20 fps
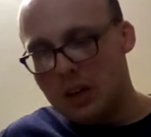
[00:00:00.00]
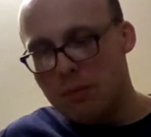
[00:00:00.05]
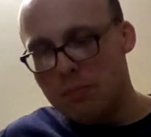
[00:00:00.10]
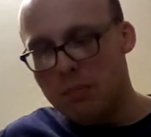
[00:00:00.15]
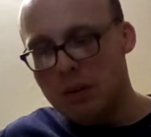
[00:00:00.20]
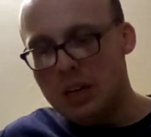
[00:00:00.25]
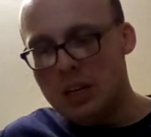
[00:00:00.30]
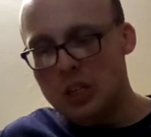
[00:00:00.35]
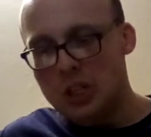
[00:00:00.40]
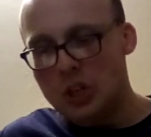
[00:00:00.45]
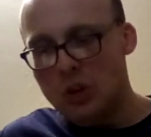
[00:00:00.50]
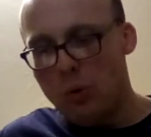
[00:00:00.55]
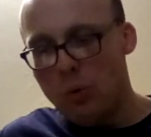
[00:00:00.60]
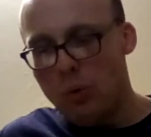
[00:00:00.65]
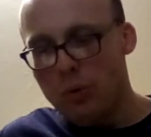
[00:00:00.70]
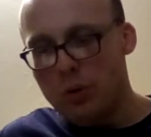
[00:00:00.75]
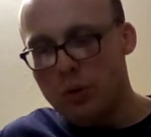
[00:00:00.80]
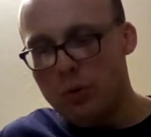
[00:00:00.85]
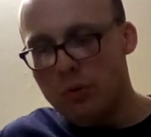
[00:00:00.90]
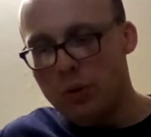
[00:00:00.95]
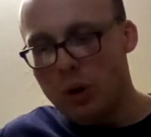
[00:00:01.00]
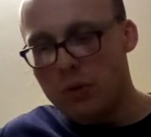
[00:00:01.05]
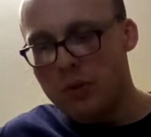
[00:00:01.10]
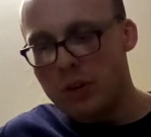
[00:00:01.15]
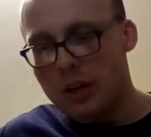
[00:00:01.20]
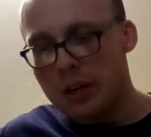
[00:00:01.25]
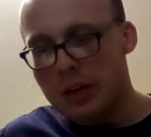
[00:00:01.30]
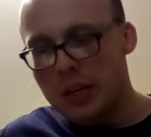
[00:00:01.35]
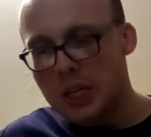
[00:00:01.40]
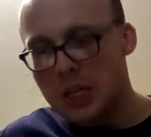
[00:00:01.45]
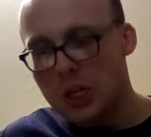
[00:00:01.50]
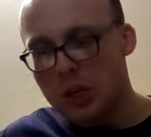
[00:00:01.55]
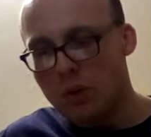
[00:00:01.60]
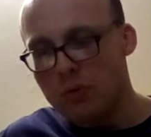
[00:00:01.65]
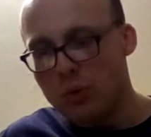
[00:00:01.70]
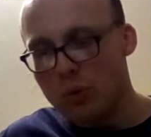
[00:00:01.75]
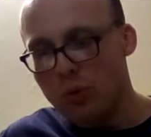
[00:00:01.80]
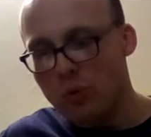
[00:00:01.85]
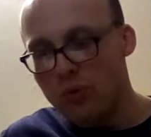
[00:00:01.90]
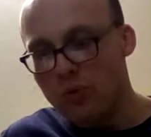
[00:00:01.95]
Be sure you know the condition of
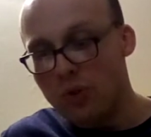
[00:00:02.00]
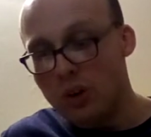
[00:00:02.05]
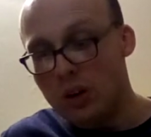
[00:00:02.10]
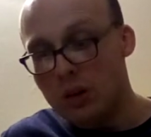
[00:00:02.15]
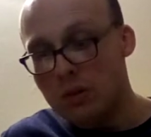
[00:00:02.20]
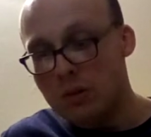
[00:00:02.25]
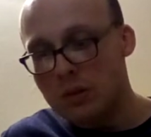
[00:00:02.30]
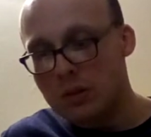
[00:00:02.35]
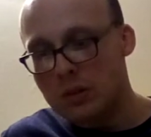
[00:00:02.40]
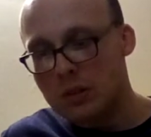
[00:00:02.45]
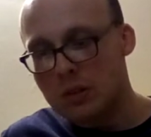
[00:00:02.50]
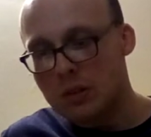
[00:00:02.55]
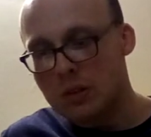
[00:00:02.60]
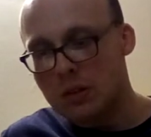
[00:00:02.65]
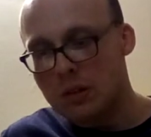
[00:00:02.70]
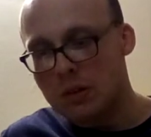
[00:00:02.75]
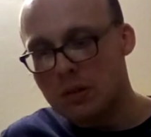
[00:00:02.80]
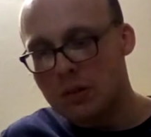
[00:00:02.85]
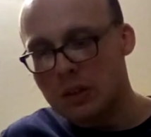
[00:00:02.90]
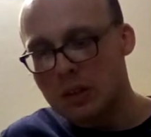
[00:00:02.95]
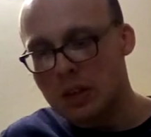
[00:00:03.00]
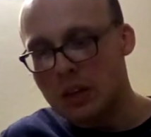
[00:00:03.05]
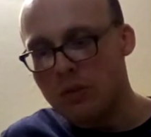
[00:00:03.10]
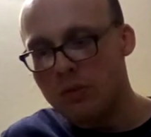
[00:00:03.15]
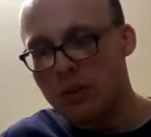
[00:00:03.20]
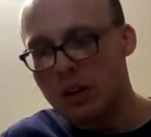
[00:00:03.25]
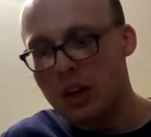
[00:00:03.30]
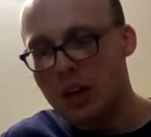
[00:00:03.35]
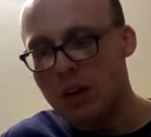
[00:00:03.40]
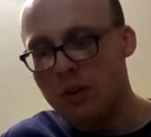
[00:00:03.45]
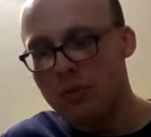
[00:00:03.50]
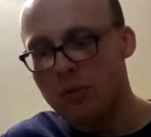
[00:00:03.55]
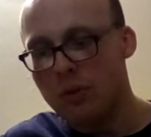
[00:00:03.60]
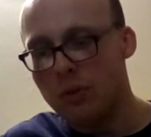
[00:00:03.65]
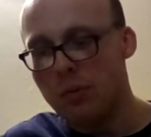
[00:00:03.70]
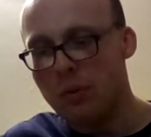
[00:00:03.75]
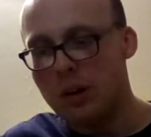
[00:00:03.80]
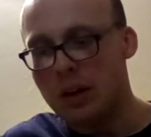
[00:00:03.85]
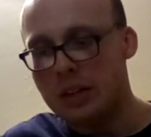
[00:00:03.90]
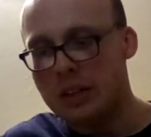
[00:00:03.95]
your flocks. Give
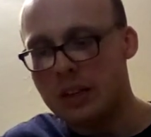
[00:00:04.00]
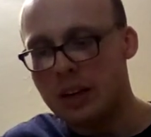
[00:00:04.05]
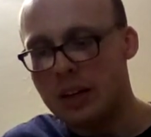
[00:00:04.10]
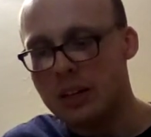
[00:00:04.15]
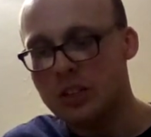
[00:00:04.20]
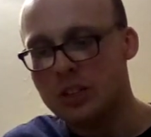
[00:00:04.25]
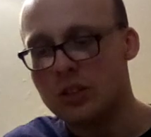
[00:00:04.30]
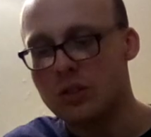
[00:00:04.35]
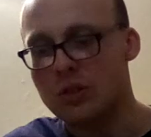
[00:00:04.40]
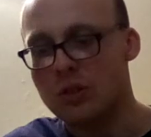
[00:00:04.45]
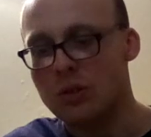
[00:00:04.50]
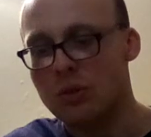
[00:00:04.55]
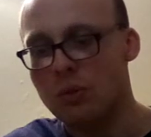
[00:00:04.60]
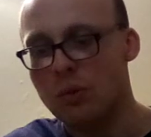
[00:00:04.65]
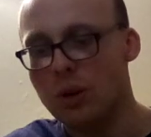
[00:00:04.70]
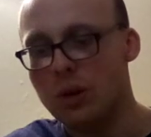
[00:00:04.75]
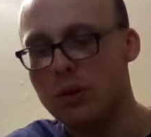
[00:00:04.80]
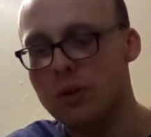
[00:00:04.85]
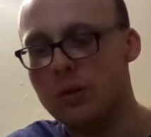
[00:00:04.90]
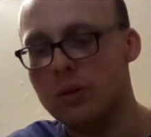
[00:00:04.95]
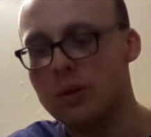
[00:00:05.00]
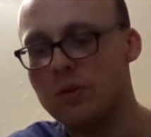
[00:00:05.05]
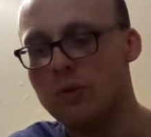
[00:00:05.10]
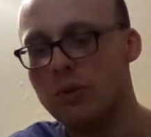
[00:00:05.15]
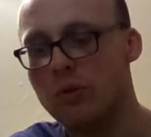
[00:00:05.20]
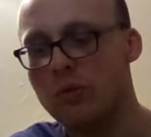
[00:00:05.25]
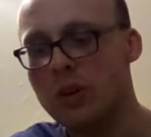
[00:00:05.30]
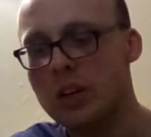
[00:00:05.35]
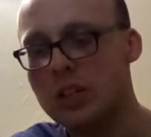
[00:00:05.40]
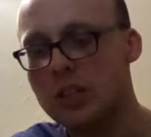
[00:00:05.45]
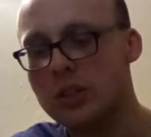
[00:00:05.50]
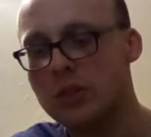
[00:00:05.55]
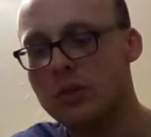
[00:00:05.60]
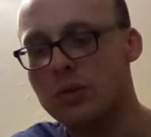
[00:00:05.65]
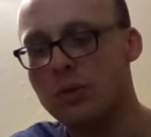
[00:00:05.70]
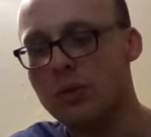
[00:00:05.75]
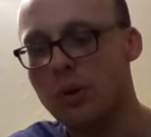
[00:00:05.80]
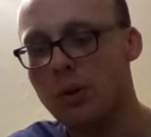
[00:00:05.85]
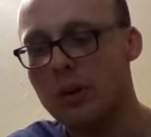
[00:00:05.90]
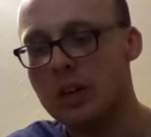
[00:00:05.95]
careful attention to your herds, for riches
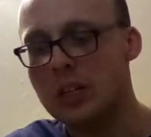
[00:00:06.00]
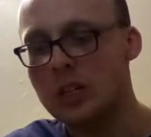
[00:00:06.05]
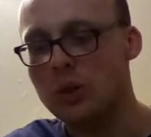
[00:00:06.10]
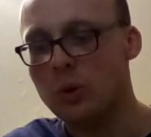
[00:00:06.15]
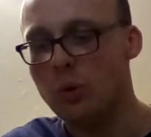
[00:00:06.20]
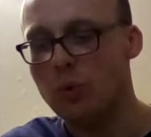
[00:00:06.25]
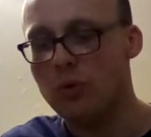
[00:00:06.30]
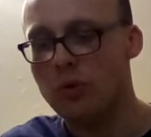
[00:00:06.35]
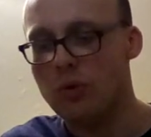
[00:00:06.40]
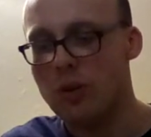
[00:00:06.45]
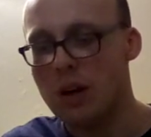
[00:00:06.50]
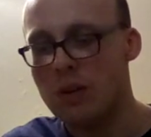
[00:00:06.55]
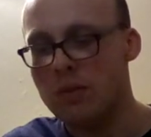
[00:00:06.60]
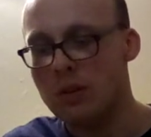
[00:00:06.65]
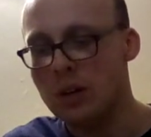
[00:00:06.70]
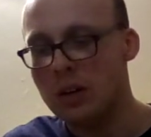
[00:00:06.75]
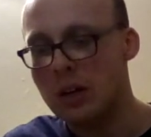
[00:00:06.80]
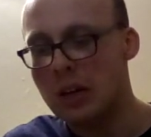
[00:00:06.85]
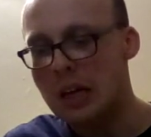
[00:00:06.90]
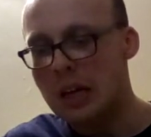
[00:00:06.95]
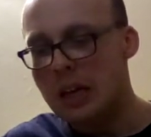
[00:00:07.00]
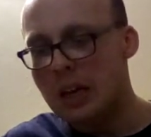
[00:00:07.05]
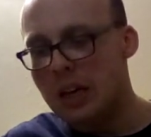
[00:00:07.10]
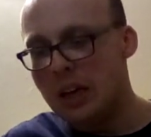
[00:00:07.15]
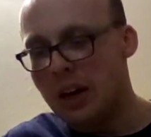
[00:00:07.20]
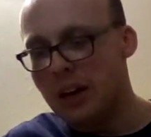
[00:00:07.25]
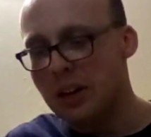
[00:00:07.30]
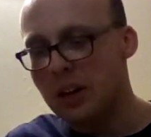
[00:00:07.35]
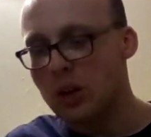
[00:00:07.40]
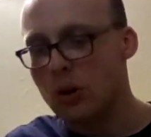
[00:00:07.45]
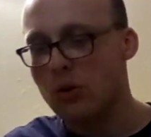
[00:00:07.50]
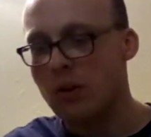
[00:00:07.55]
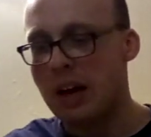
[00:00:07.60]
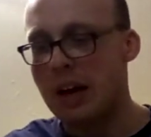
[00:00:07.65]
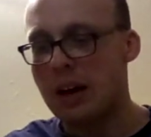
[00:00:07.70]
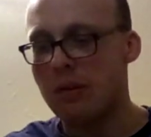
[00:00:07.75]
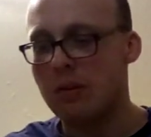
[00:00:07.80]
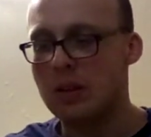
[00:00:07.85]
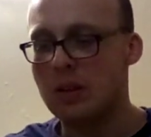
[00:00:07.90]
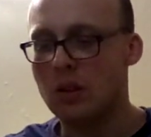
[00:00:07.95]
do not endure forever, and a
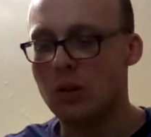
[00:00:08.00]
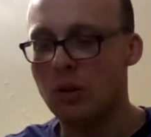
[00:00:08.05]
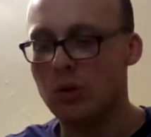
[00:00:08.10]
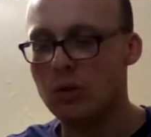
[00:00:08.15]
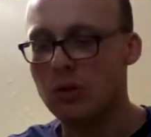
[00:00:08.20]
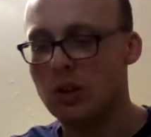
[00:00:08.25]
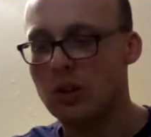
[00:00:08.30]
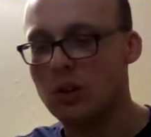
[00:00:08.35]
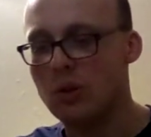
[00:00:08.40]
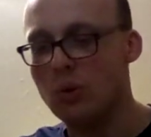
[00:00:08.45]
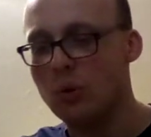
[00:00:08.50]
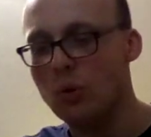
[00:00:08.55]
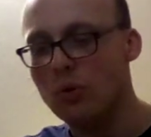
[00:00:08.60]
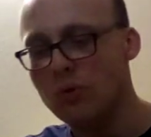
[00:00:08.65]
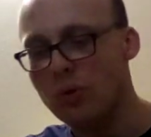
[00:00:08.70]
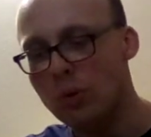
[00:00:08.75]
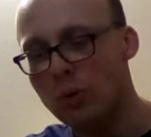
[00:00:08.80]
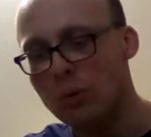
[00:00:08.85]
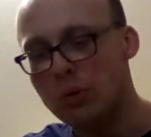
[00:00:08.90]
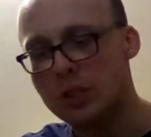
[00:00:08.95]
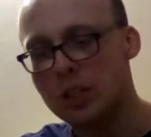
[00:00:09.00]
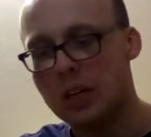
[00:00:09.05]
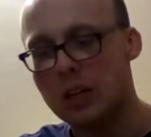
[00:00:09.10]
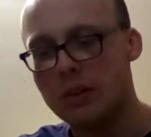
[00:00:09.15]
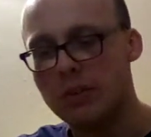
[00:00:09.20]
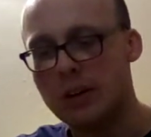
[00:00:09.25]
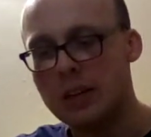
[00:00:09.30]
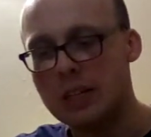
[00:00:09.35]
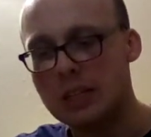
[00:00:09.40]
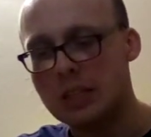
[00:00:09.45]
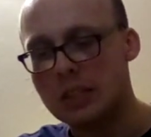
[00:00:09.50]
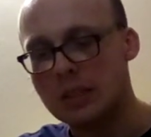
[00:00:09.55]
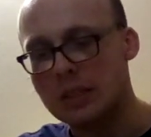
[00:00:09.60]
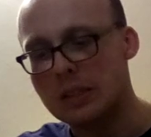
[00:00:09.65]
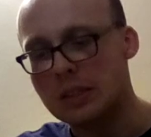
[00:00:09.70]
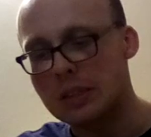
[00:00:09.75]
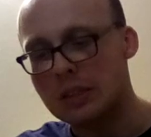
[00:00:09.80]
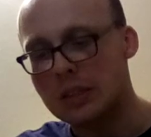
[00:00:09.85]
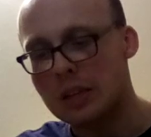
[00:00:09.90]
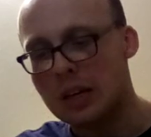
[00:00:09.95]
crown is not secure for all
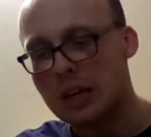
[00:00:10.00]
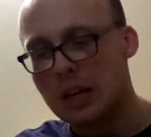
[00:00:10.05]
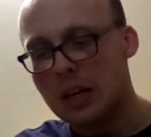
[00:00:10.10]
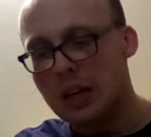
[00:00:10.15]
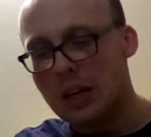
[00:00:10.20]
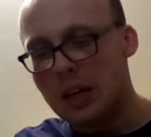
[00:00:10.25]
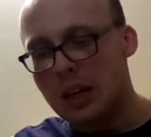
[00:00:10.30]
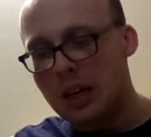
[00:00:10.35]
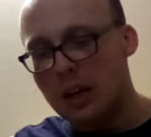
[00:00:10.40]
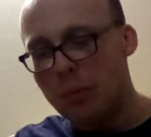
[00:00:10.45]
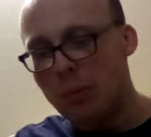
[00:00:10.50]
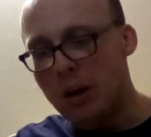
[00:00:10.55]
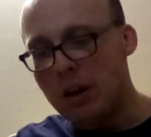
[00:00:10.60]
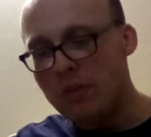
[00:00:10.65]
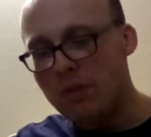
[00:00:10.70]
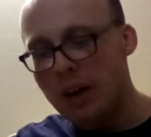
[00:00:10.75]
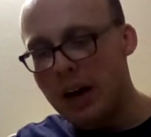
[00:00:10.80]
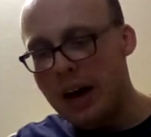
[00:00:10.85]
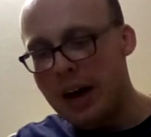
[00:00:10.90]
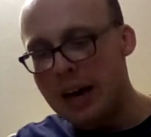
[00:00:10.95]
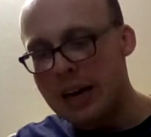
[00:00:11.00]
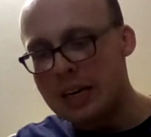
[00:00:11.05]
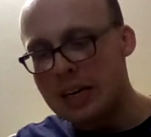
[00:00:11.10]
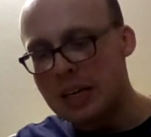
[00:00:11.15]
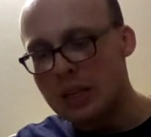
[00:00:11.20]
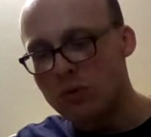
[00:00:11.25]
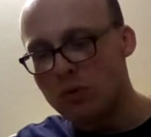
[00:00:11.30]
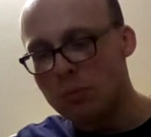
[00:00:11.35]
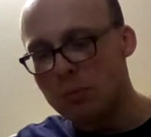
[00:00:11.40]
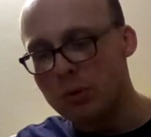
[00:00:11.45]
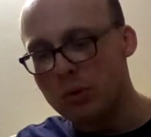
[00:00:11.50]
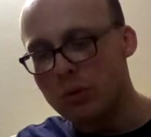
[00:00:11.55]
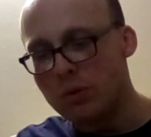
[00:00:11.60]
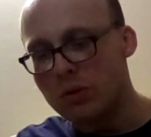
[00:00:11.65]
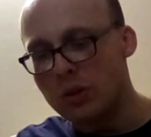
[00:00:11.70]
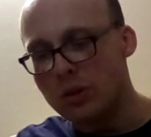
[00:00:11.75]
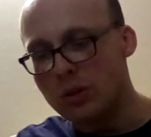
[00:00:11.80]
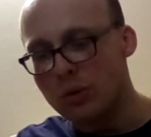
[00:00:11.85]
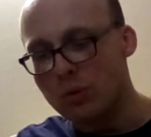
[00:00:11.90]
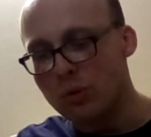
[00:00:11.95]
generations. When the hay is removed
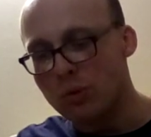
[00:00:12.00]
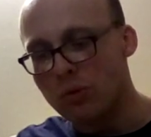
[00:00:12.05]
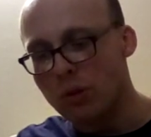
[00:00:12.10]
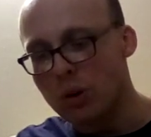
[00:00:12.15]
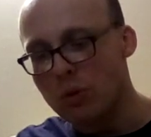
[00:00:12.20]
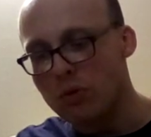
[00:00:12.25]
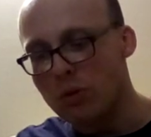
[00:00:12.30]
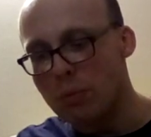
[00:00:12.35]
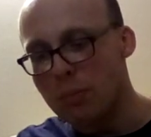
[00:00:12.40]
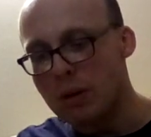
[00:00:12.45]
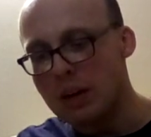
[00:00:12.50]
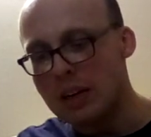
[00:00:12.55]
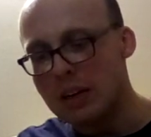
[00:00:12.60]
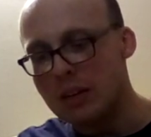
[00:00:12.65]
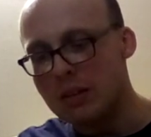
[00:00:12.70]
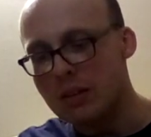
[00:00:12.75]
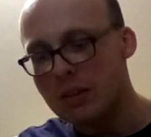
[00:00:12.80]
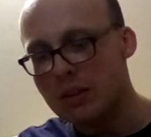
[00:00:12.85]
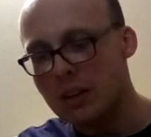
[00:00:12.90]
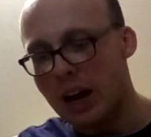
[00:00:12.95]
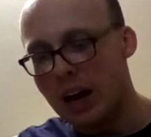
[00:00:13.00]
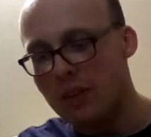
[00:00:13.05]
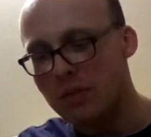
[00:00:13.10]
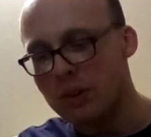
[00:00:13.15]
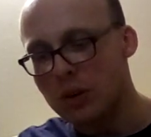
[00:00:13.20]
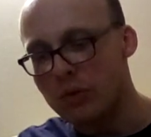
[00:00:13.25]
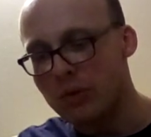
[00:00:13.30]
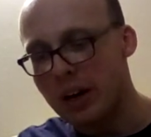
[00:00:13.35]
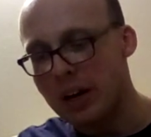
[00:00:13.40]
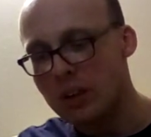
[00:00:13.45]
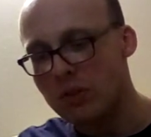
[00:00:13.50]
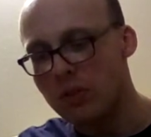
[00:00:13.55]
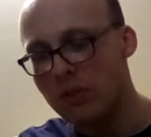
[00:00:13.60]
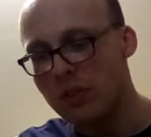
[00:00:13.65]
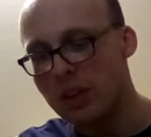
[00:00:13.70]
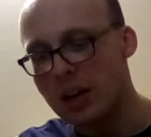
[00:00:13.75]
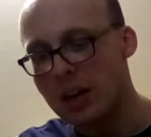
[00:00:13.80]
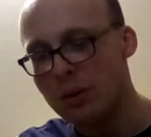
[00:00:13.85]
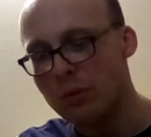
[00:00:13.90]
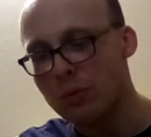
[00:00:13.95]
and new growth appears, and the grass from
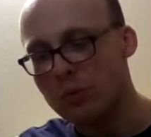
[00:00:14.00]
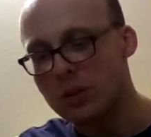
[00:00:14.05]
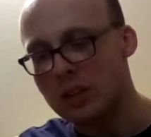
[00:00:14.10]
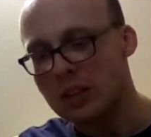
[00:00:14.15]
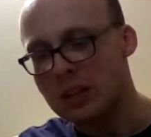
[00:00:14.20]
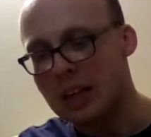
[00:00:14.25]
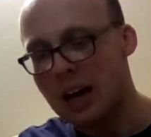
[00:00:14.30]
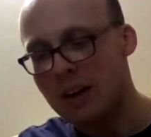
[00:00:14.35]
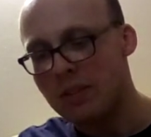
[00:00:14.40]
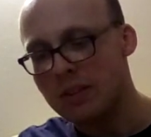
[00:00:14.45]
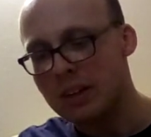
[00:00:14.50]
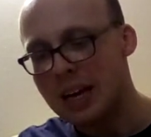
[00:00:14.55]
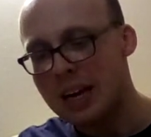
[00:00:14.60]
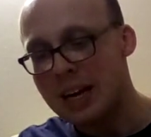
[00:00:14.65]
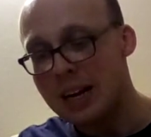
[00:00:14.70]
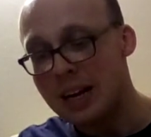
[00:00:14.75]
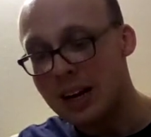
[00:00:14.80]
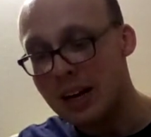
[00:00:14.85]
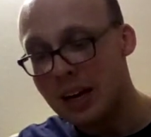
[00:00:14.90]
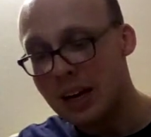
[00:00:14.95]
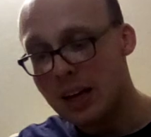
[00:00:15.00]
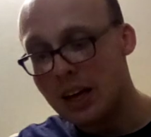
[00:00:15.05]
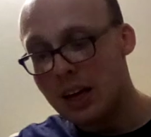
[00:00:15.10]
the hills is gathered in,